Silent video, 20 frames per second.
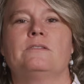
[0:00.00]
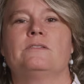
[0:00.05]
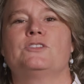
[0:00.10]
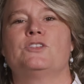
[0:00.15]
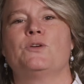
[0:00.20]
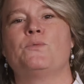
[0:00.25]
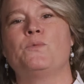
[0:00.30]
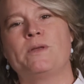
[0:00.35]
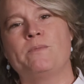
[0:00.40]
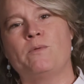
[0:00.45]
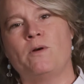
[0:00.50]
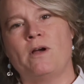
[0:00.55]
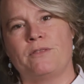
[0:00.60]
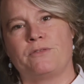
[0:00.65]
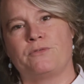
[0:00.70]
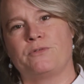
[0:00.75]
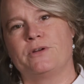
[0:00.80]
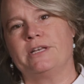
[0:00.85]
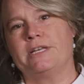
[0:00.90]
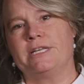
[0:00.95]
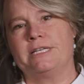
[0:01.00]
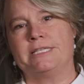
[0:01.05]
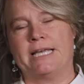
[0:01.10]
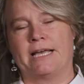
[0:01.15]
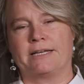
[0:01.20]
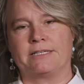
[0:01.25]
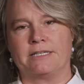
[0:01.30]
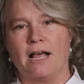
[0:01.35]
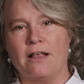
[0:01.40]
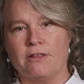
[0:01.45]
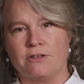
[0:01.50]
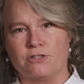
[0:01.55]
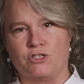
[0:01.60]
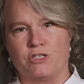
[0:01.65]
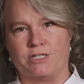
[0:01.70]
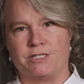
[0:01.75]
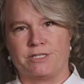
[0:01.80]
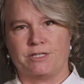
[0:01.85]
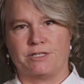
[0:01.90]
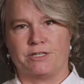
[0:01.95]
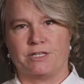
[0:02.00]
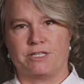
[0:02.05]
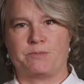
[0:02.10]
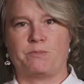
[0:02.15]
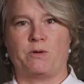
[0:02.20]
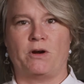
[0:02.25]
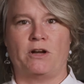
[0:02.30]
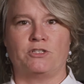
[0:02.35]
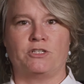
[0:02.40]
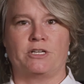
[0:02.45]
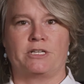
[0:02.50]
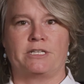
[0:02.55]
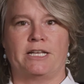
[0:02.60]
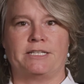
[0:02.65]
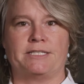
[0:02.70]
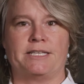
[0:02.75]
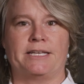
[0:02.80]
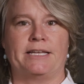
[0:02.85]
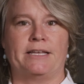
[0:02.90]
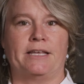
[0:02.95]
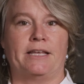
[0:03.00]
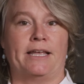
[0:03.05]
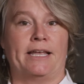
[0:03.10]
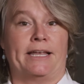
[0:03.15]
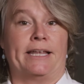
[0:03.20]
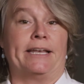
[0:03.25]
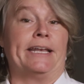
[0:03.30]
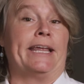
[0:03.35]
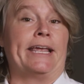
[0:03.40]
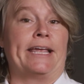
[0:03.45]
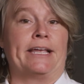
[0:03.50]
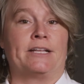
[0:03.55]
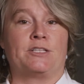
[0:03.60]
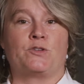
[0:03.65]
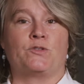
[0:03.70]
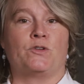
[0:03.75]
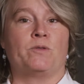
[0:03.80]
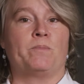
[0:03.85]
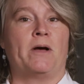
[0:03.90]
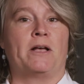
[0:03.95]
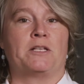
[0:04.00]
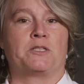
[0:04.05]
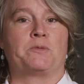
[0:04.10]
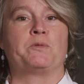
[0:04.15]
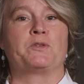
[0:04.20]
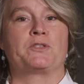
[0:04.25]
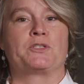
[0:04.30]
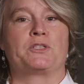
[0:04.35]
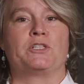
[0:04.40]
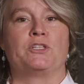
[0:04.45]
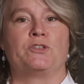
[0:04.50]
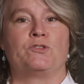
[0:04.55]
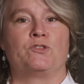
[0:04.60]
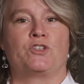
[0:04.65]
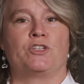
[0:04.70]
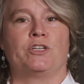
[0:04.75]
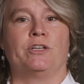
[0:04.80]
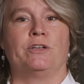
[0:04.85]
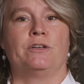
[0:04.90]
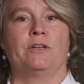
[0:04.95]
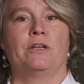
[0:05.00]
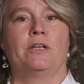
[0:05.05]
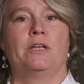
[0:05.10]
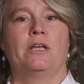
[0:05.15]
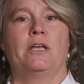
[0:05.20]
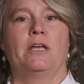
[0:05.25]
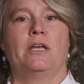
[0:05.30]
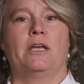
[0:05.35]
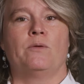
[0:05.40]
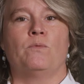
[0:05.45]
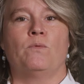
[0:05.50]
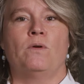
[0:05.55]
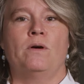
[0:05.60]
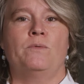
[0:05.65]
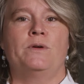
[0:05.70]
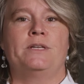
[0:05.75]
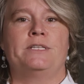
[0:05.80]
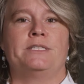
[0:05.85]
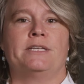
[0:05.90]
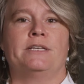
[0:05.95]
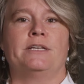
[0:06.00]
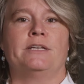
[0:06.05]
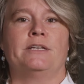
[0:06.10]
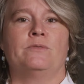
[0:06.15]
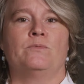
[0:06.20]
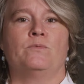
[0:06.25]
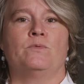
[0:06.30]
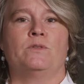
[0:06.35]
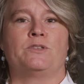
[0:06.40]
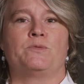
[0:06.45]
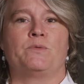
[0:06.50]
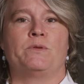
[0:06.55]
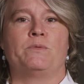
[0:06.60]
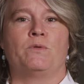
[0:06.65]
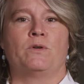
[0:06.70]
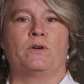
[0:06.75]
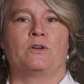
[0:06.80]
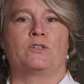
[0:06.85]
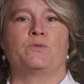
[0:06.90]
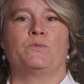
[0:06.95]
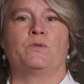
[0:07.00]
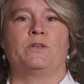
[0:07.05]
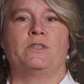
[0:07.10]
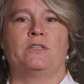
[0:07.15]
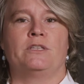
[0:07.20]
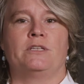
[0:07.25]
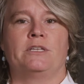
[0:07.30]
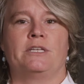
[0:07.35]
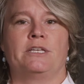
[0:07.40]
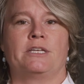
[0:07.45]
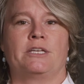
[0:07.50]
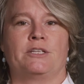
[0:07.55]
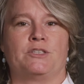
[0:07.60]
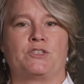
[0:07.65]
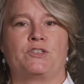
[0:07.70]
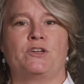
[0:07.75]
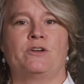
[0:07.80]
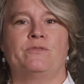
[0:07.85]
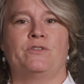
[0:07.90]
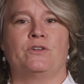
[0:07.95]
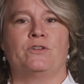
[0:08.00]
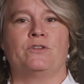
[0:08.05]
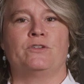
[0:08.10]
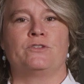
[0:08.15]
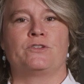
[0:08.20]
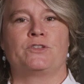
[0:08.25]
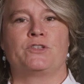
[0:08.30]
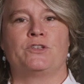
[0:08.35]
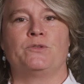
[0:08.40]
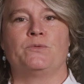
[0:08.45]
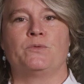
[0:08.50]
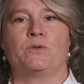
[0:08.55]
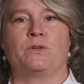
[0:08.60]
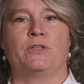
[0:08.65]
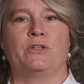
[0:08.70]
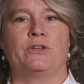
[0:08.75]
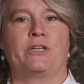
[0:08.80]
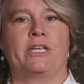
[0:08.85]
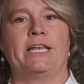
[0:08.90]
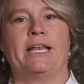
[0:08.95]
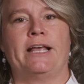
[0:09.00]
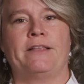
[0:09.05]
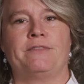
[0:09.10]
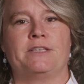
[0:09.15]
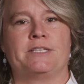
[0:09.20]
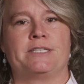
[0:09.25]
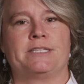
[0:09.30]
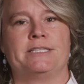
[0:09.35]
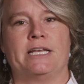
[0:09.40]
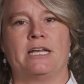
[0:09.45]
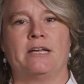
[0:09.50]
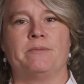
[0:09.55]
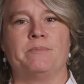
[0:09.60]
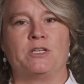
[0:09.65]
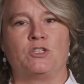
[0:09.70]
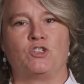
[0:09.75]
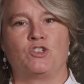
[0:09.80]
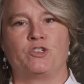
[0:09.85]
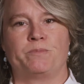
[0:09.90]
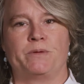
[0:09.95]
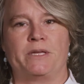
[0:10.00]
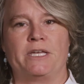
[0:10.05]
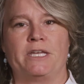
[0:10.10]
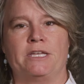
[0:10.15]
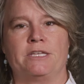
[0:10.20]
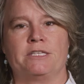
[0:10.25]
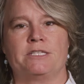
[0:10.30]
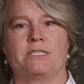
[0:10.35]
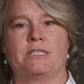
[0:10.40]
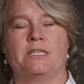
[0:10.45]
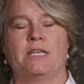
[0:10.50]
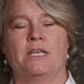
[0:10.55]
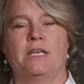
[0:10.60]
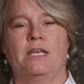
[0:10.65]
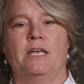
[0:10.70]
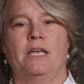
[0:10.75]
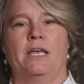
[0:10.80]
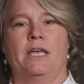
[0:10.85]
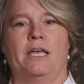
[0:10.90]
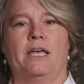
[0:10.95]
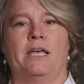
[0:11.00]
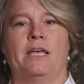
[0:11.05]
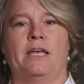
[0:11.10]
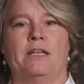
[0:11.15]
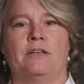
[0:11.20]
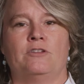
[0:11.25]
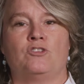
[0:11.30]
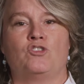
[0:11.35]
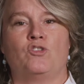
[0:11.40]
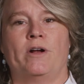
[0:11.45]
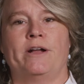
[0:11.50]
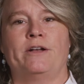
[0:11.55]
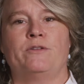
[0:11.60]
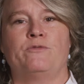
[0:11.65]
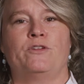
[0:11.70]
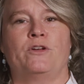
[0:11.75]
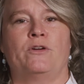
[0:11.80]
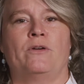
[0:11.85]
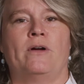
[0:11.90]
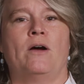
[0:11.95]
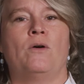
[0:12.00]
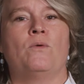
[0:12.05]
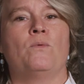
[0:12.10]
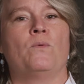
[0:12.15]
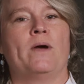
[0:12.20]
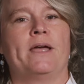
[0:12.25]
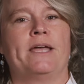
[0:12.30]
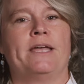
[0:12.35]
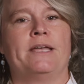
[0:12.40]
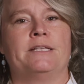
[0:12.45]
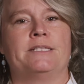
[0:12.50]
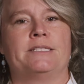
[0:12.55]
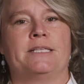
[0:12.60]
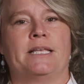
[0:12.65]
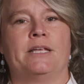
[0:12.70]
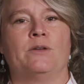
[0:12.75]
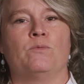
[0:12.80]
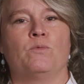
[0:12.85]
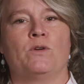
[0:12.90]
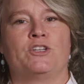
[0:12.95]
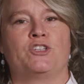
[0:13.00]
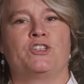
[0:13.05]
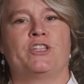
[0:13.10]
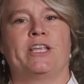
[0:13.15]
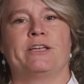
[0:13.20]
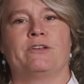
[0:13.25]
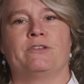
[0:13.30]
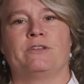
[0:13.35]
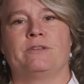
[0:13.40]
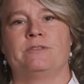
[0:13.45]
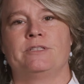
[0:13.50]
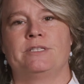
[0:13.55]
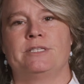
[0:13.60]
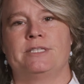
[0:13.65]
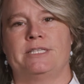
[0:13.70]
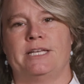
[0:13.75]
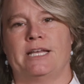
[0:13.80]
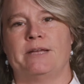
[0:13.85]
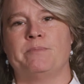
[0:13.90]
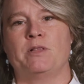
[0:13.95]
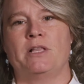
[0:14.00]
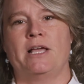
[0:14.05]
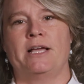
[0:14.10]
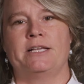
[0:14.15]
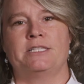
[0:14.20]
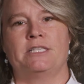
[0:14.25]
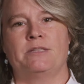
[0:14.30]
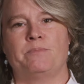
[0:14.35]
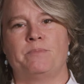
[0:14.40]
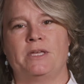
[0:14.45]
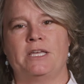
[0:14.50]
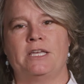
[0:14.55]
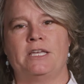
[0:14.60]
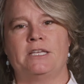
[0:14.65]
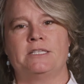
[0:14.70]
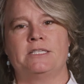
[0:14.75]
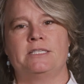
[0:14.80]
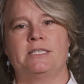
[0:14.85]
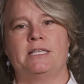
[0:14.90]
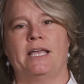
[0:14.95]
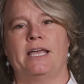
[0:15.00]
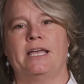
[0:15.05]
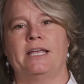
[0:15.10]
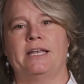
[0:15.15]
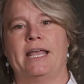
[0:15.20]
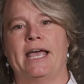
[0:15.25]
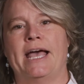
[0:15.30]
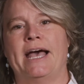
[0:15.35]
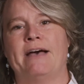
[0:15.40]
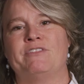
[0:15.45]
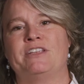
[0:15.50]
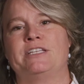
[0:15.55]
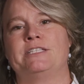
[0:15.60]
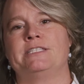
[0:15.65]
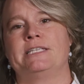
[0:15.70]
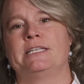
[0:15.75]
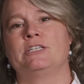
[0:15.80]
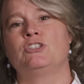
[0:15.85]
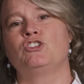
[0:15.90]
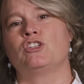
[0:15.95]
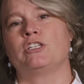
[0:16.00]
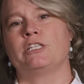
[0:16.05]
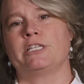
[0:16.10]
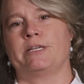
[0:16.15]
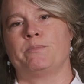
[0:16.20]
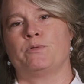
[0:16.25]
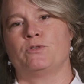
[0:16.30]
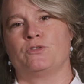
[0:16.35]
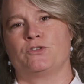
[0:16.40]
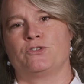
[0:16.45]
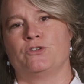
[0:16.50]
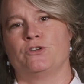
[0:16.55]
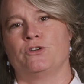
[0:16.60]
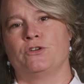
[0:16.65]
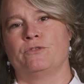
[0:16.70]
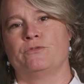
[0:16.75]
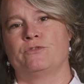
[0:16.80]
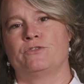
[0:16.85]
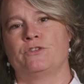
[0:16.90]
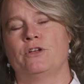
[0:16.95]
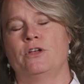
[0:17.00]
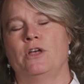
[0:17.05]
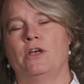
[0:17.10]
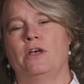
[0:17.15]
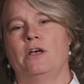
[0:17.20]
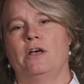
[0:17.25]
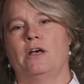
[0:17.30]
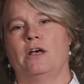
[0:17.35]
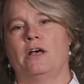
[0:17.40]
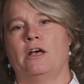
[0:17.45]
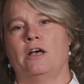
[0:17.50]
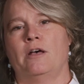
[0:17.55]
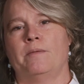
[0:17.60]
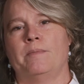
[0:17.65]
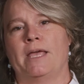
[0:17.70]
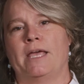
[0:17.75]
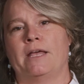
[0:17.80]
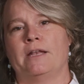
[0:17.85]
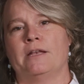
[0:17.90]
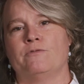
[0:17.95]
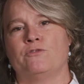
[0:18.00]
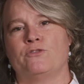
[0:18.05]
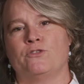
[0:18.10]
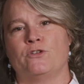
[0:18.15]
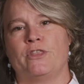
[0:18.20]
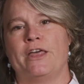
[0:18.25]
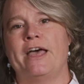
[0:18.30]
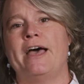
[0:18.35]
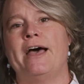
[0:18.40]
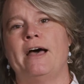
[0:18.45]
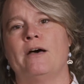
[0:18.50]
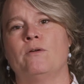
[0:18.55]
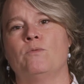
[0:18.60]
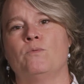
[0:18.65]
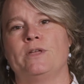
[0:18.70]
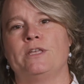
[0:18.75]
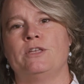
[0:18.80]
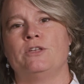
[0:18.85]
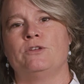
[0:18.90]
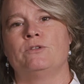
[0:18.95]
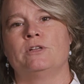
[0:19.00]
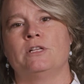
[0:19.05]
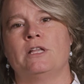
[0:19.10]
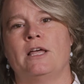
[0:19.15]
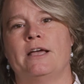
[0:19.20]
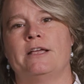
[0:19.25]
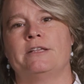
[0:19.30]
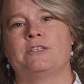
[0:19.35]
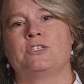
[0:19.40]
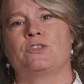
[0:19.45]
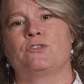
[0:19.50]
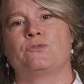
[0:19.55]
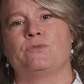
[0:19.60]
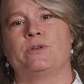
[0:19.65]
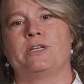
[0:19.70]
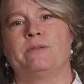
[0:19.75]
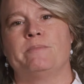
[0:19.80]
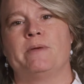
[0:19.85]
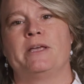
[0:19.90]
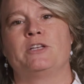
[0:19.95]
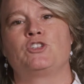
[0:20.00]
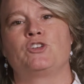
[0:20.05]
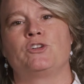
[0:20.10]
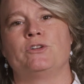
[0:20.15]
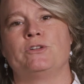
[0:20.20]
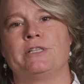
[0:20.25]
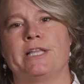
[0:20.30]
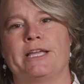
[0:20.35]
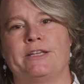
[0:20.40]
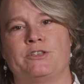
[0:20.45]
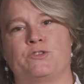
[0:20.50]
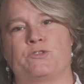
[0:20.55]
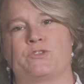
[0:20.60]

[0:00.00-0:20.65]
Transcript: So we brought 3D technologies to this project as an answer, a possible solution. And what we did was we worked with the conservators who were looking at this damaged piece and trying to figure out ways in which they could stabilize the piece and have it digitally preserved. And for that, we utilized three-dimensional laser